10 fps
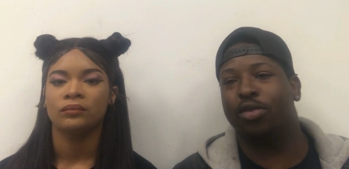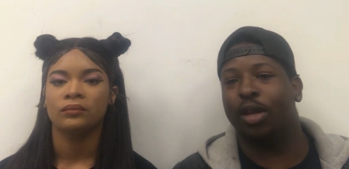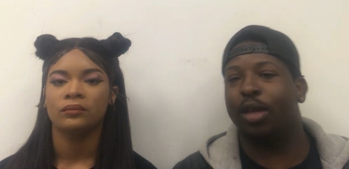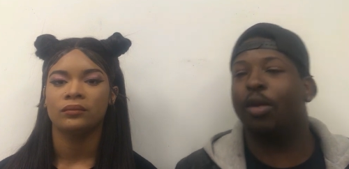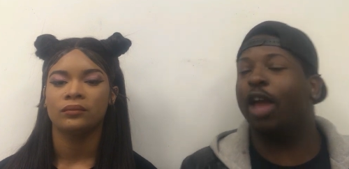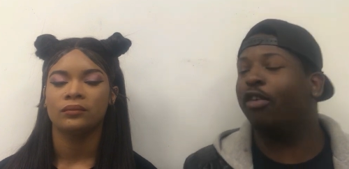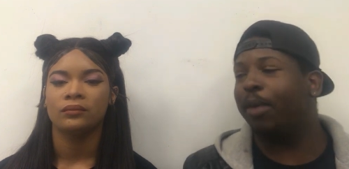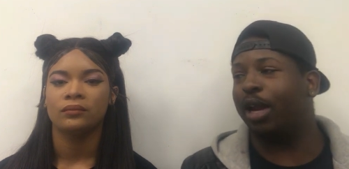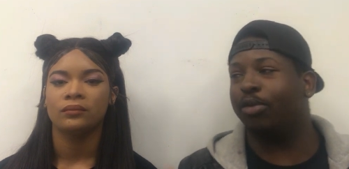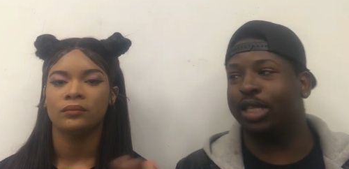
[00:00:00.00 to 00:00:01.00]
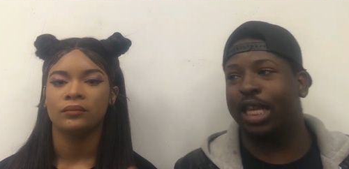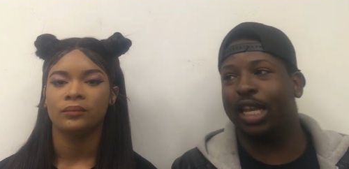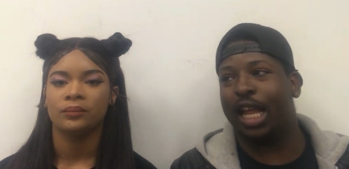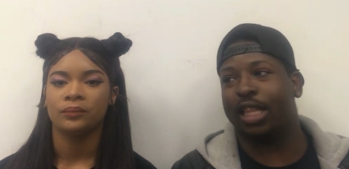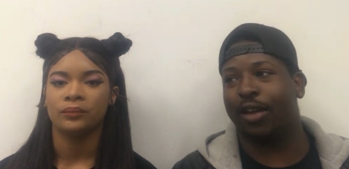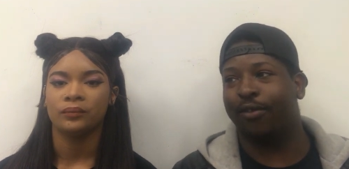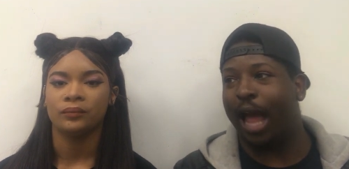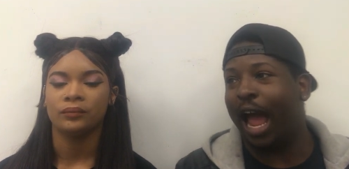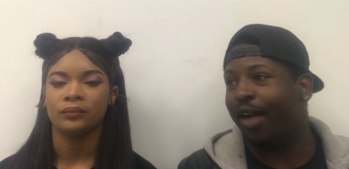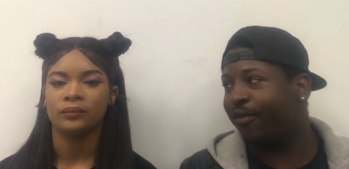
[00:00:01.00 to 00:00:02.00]
Speaker 1: were, everybody was getting like the
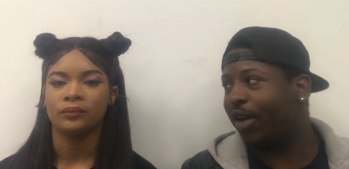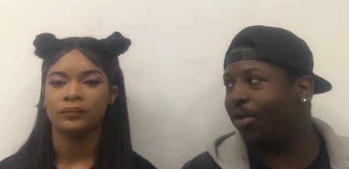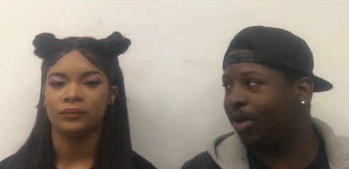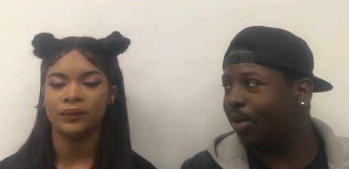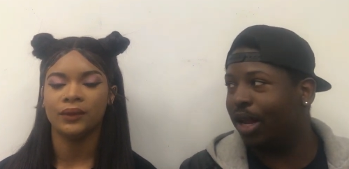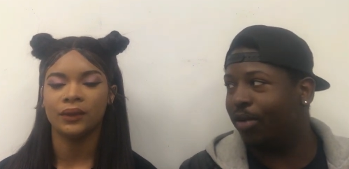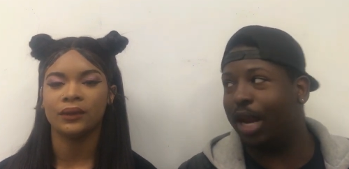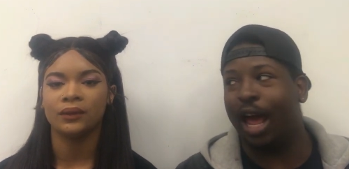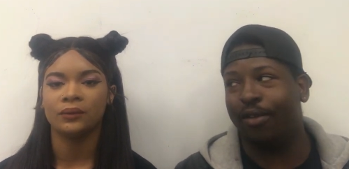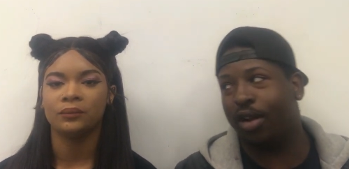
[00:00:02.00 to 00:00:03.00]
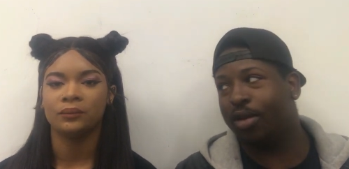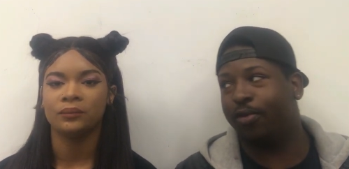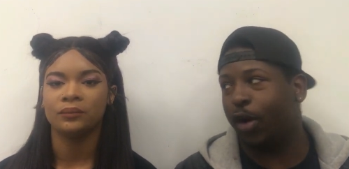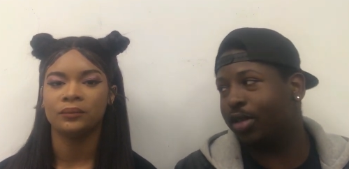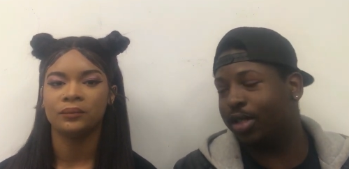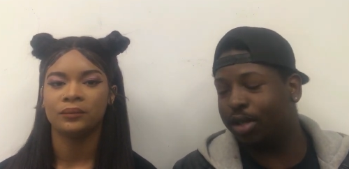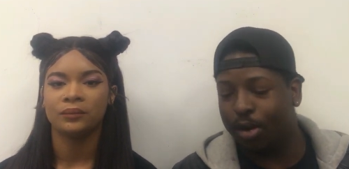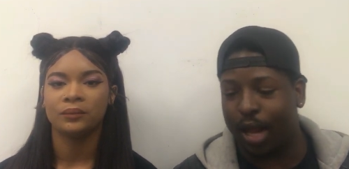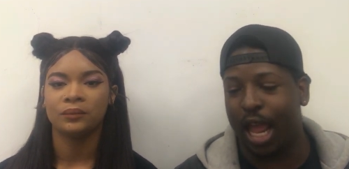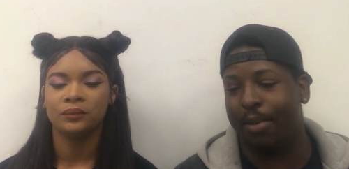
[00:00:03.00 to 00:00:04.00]
iPhone or whatever. Yeah. When the iPhone first, you
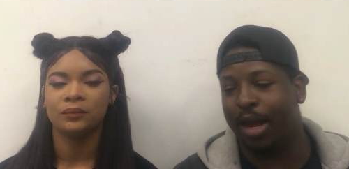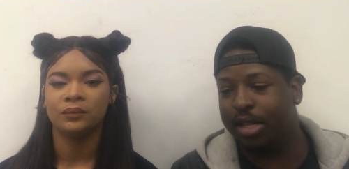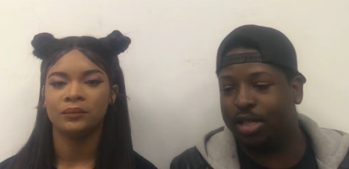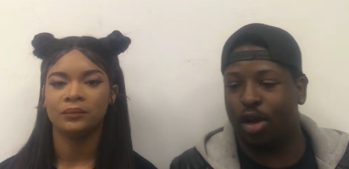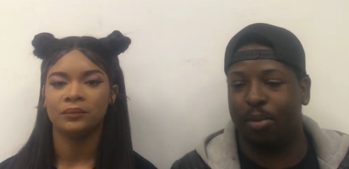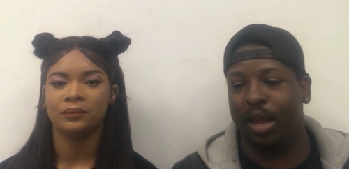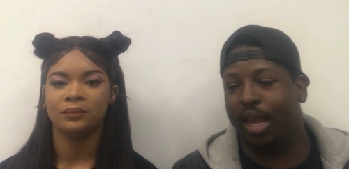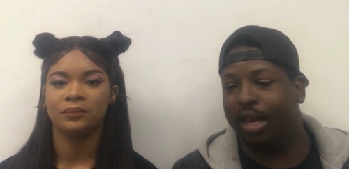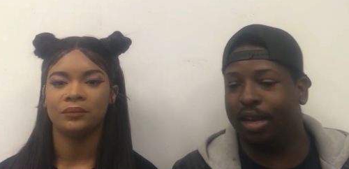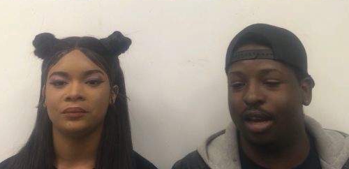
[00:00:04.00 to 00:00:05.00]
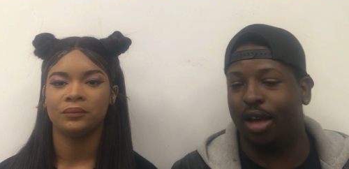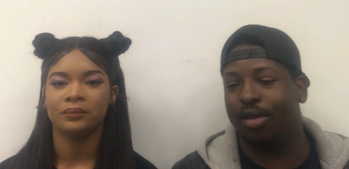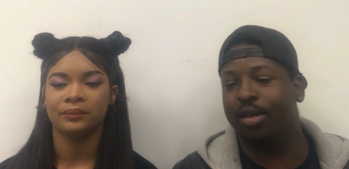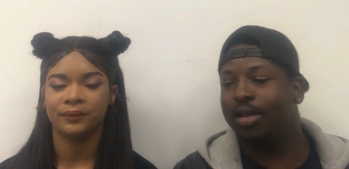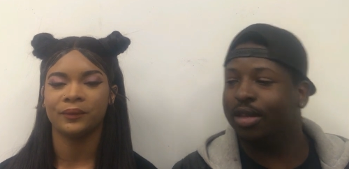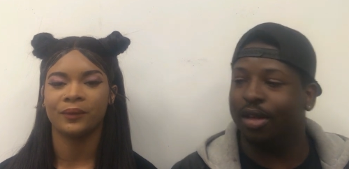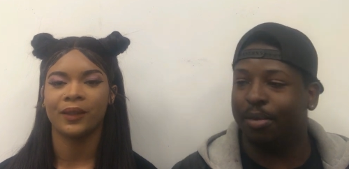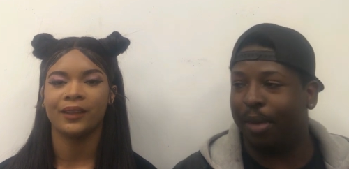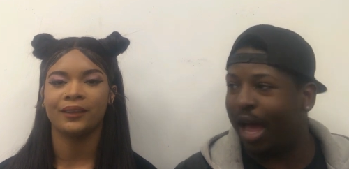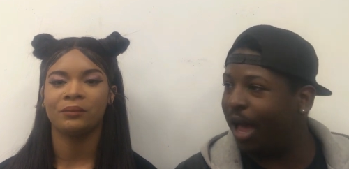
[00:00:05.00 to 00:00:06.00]
know, came out and started being, you know,
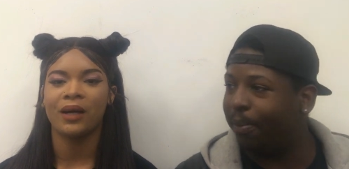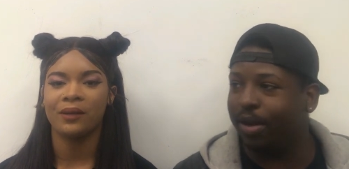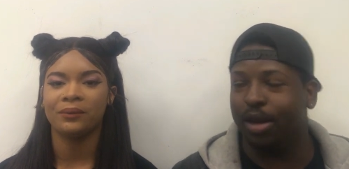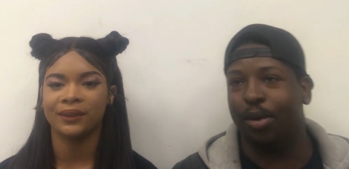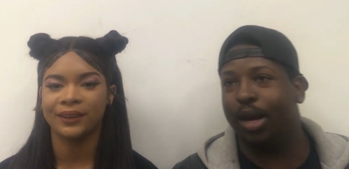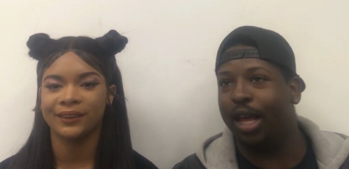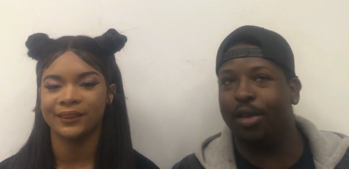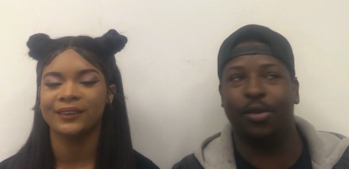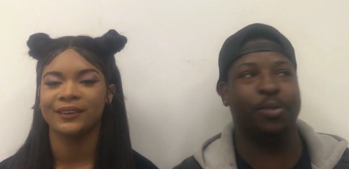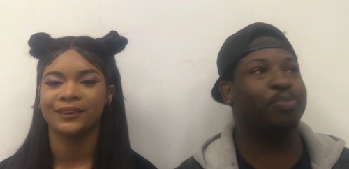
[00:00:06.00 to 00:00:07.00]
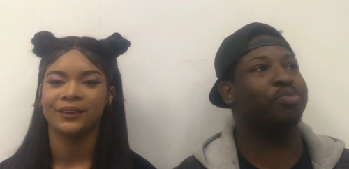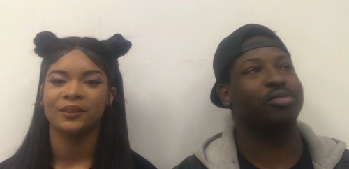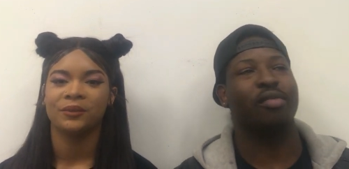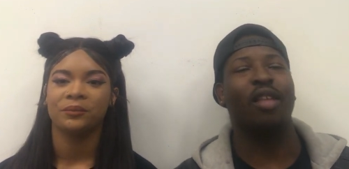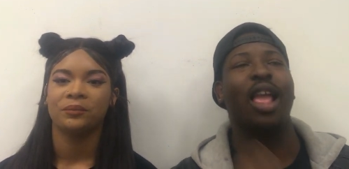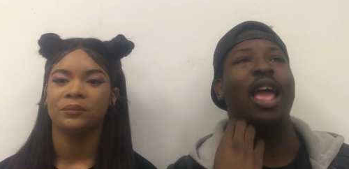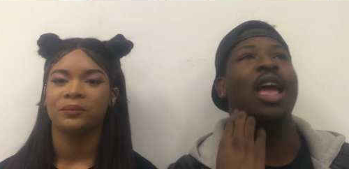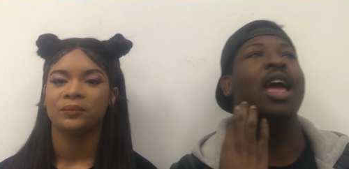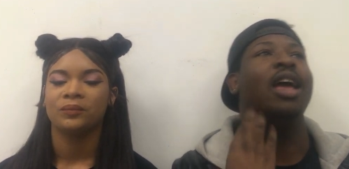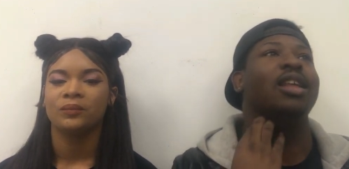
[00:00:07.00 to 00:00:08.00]
right. popping or whatever.
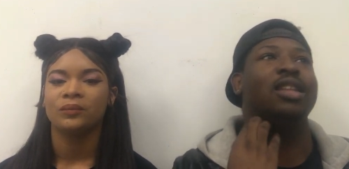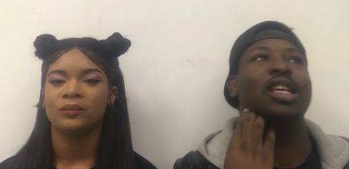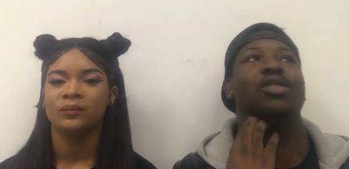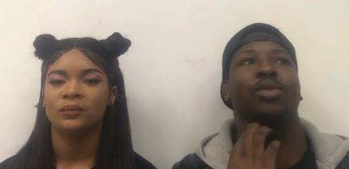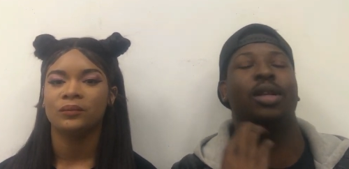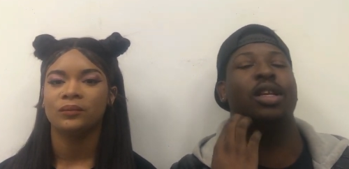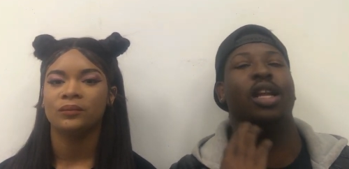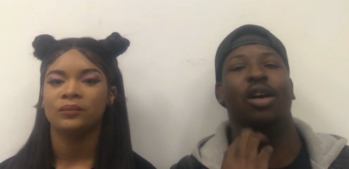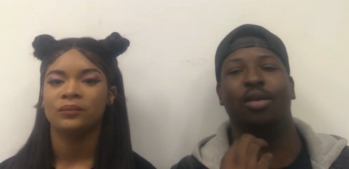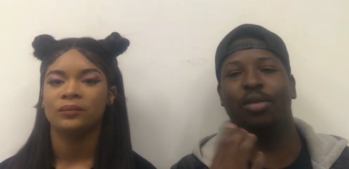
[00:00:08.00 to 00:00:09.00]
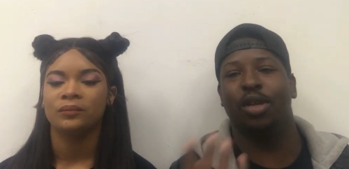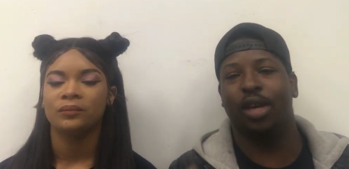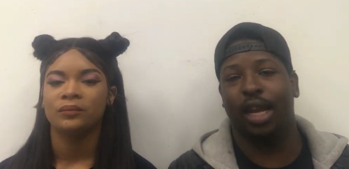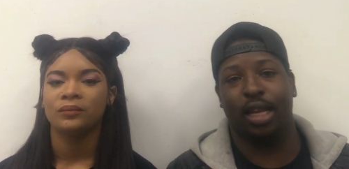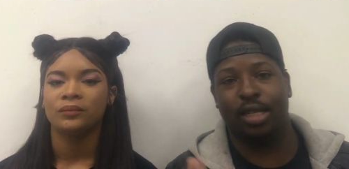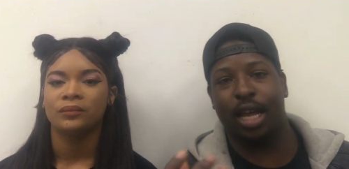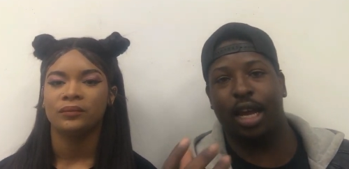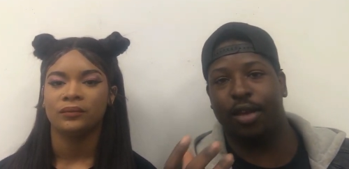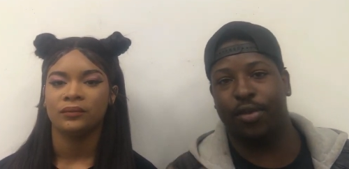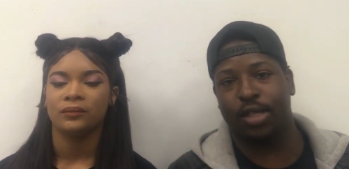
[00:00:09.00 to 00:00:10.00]
This one, you know, you'll get
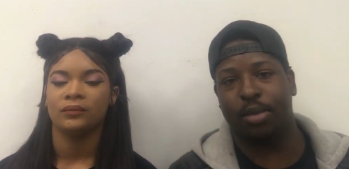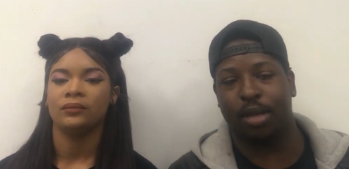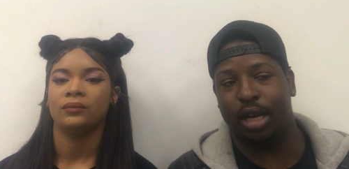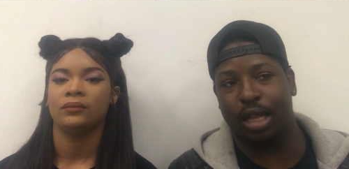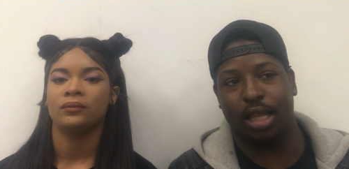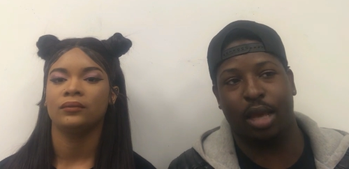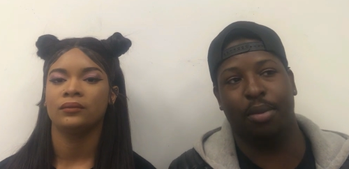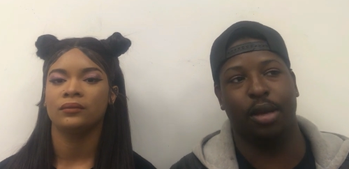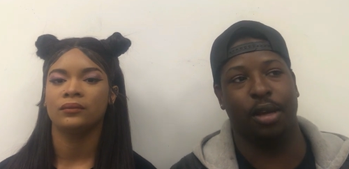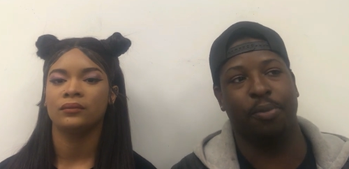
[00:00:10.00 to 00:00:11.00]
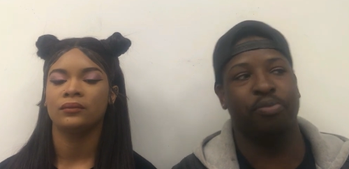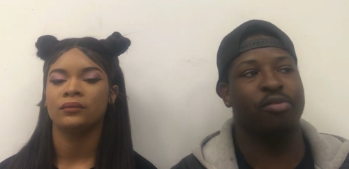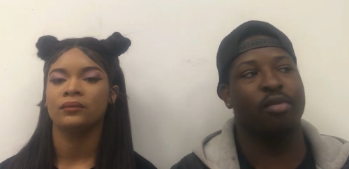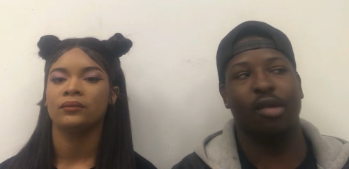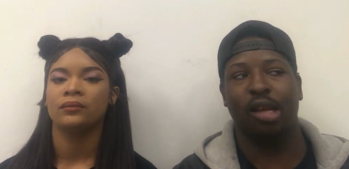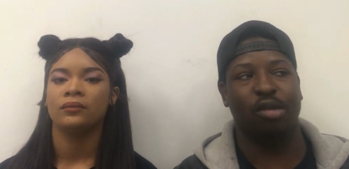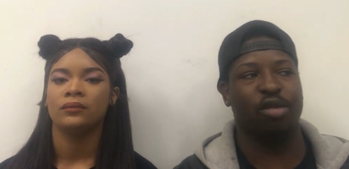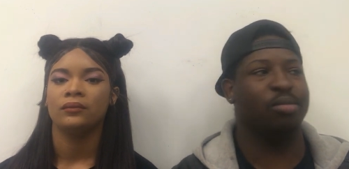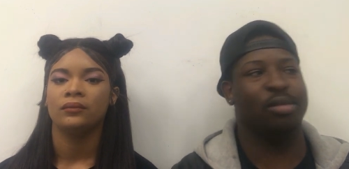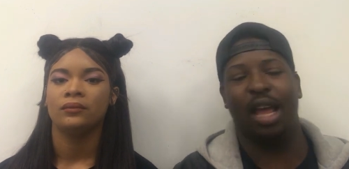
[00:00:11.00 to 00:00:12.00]
excited for something like that,
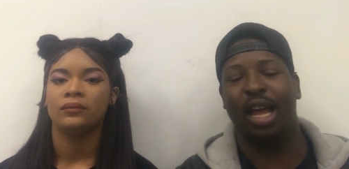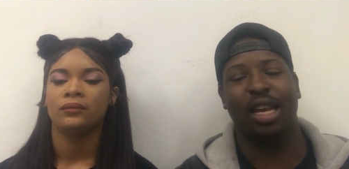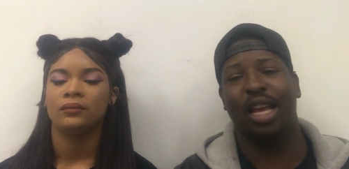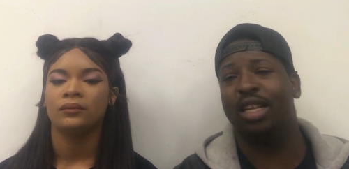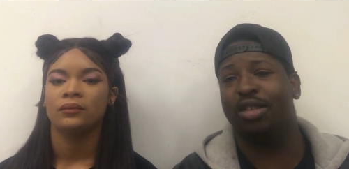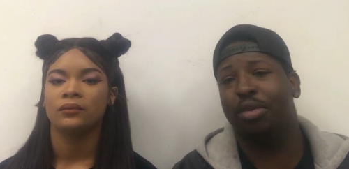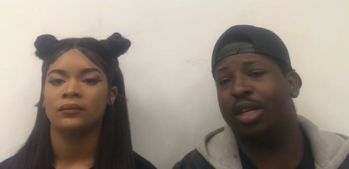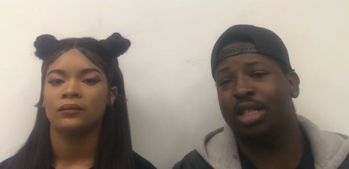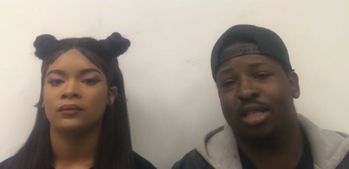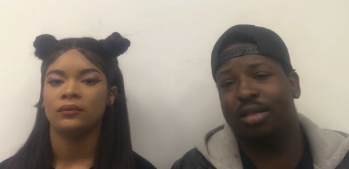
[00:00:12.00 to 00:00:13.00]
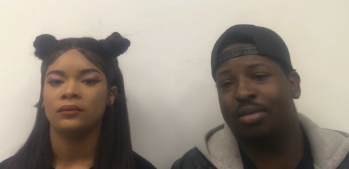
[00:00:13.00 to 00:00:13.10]
but nowadays you really just